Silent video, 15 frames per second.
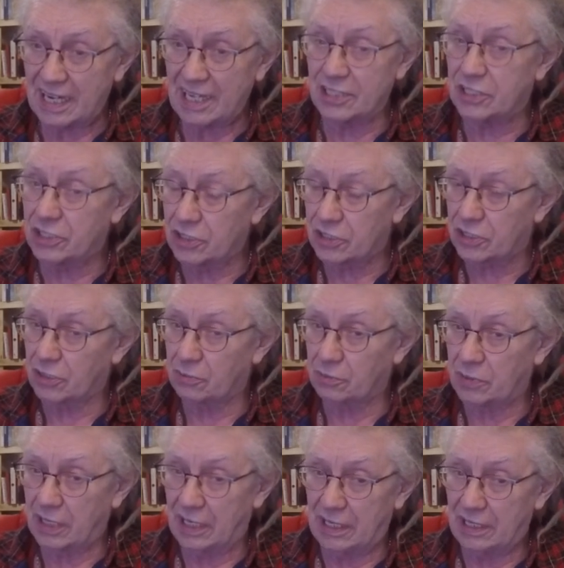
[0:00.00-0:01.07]
isn't
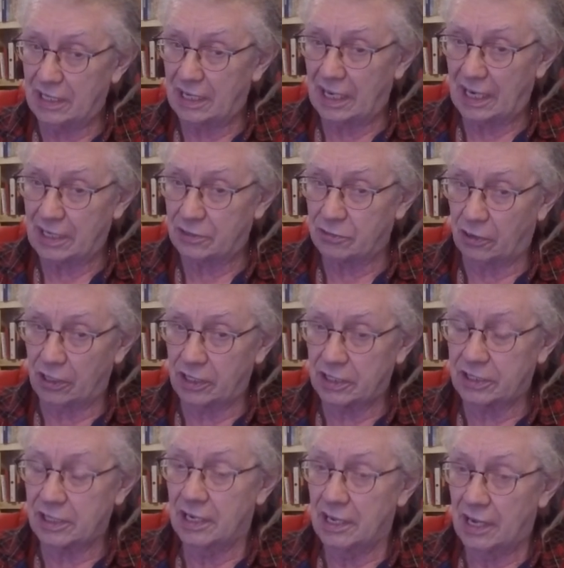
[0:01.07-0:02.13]
something in the
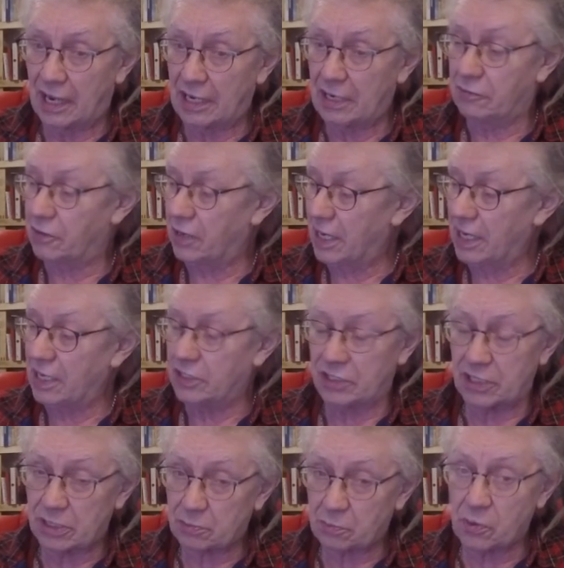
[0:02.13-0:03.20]
electronics, and if it is,
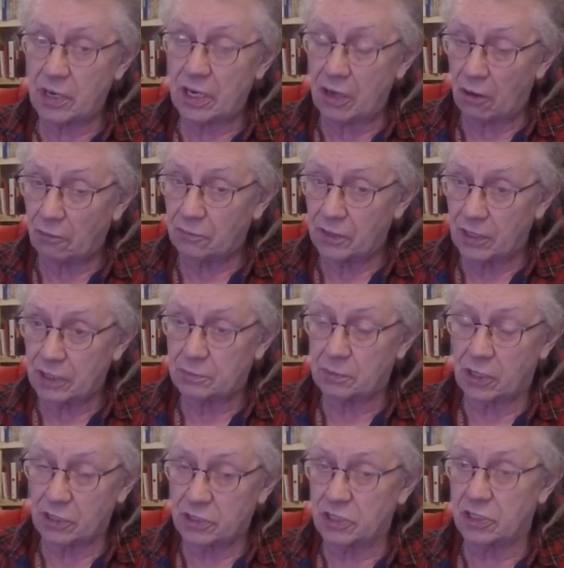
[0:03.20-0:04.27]
it's pretty obvious
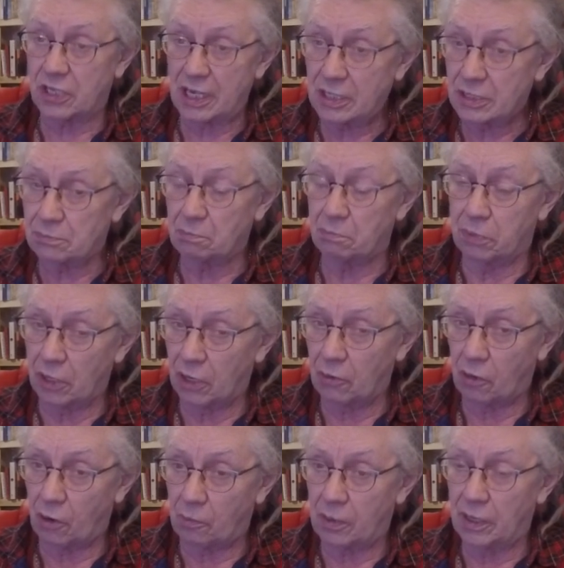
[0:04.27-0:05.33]
because things blow
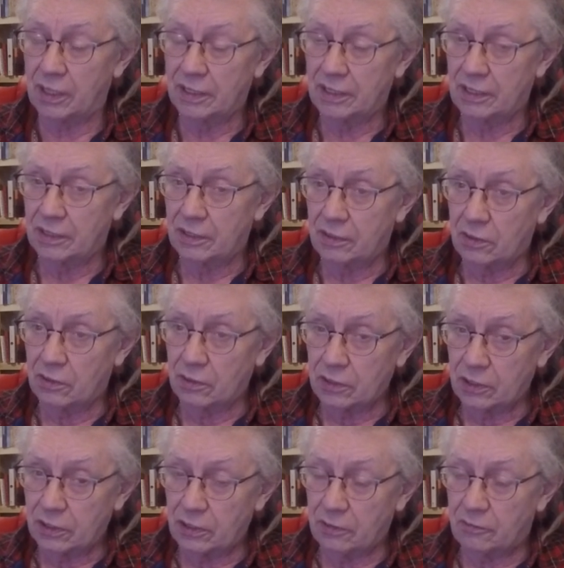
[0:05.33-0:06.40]
up.
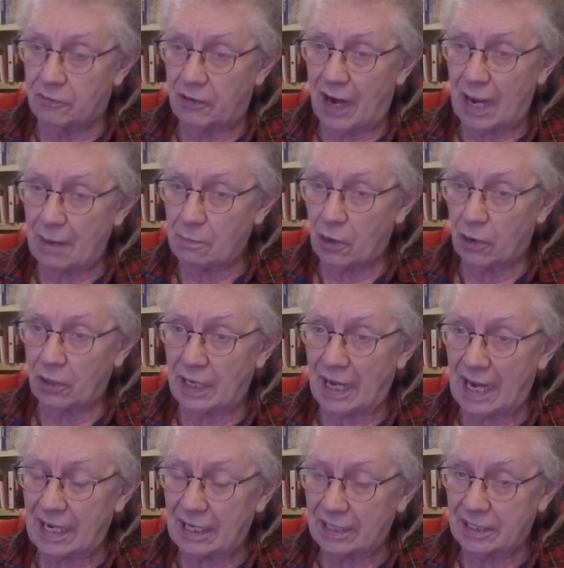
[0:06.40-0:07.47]
You're far more
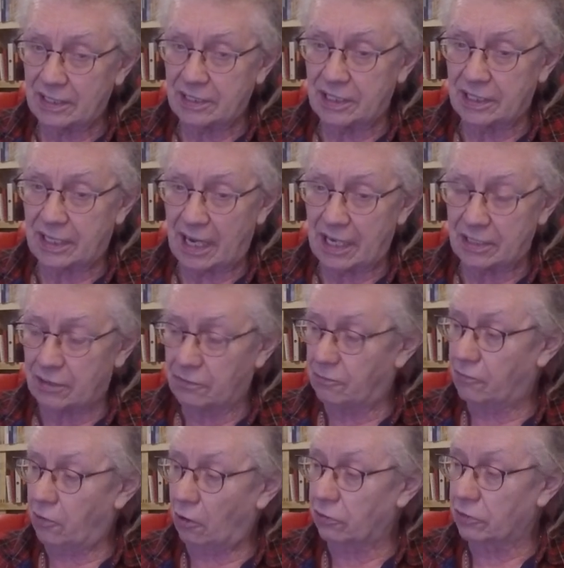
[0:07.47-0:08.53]
likely to get
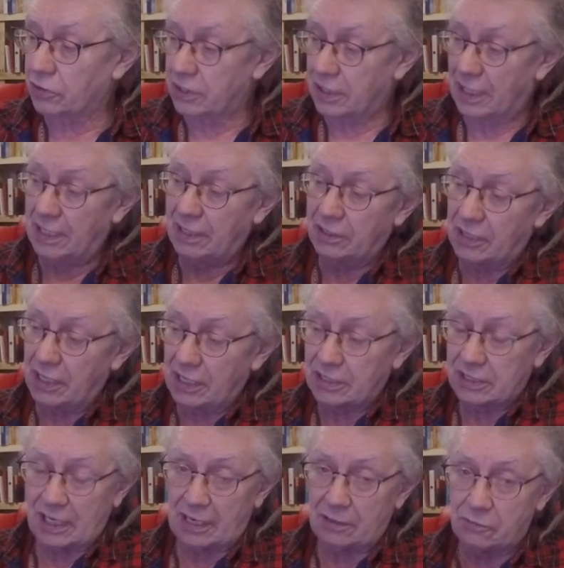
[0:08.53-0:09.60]
faults in things
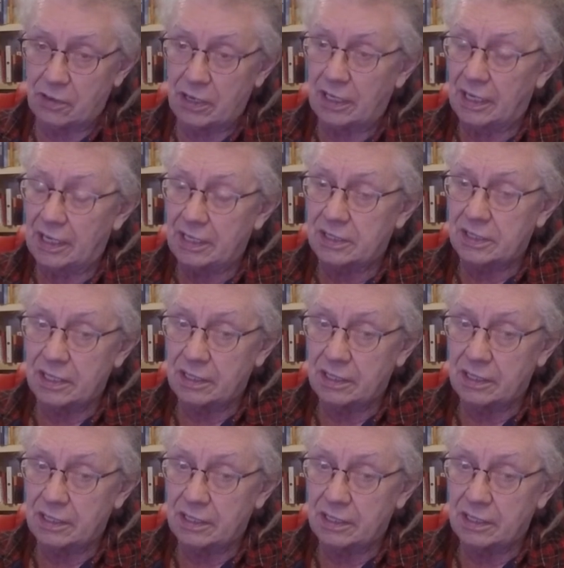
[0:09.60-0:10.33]
like relays